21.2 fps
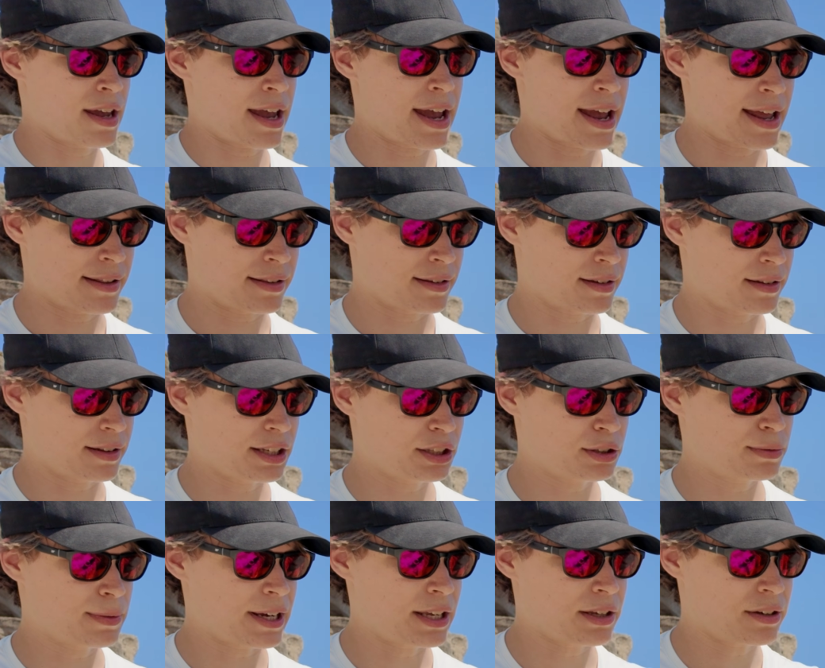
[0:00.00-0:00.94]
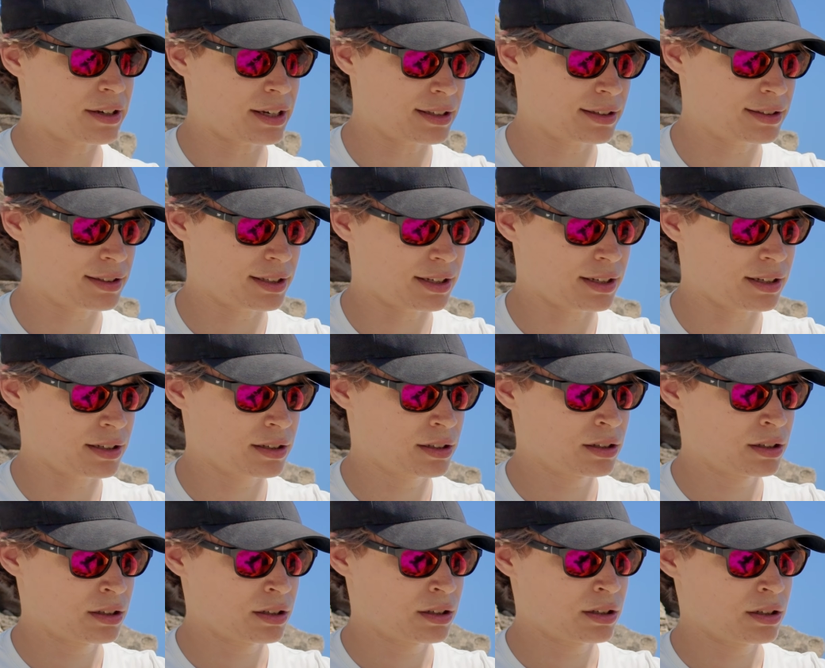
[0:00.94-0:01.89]
And this way you can see
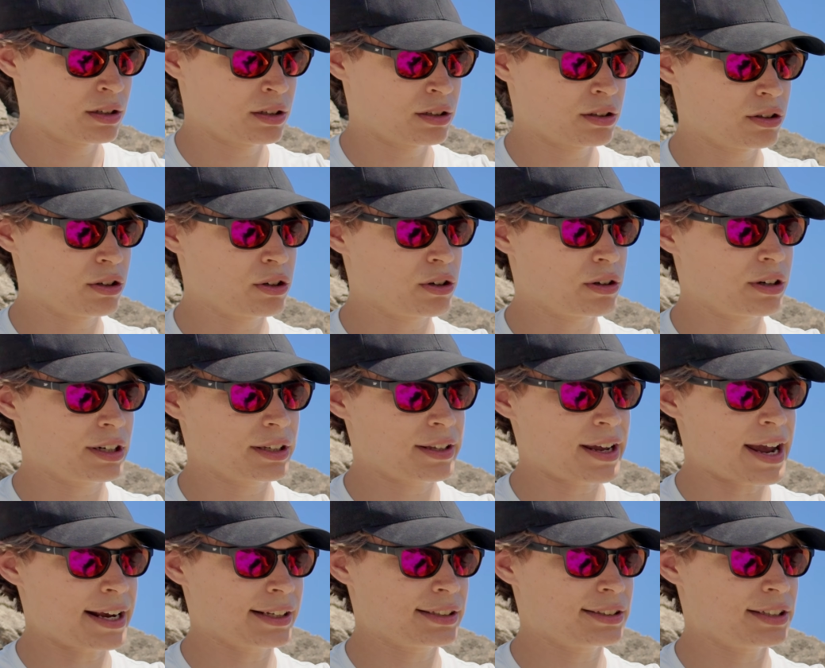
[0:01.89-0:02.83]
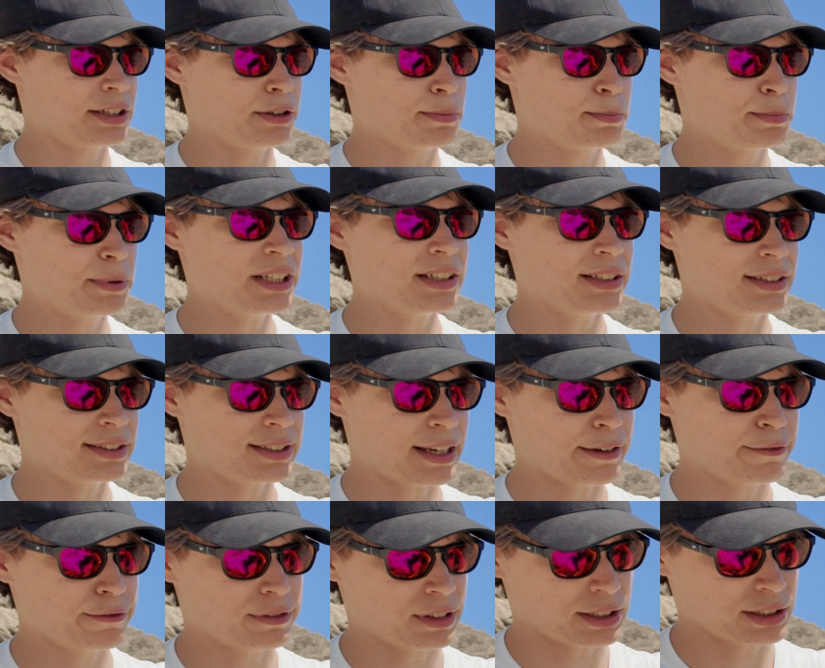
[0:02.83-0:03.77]
the gourd hangs here pretty
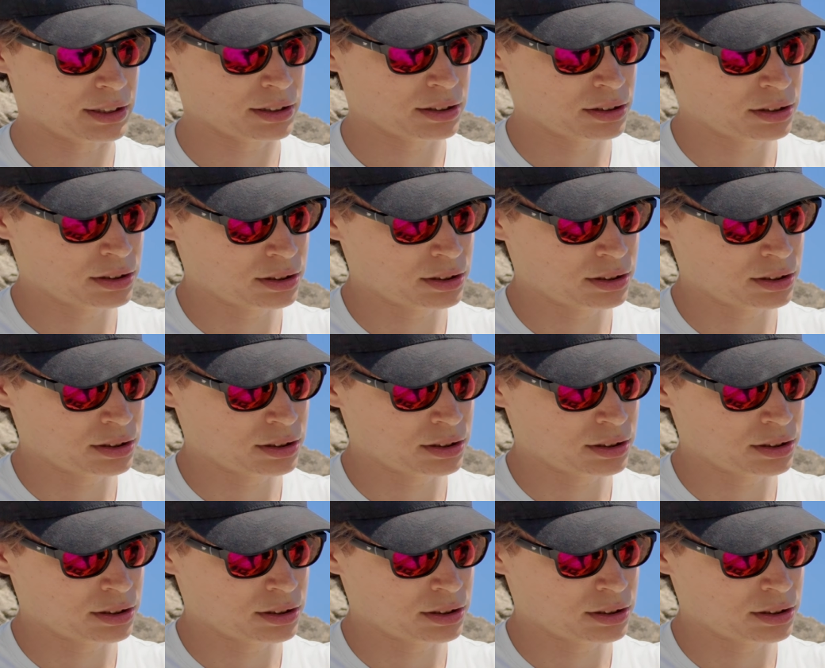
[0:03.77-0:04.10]
safely.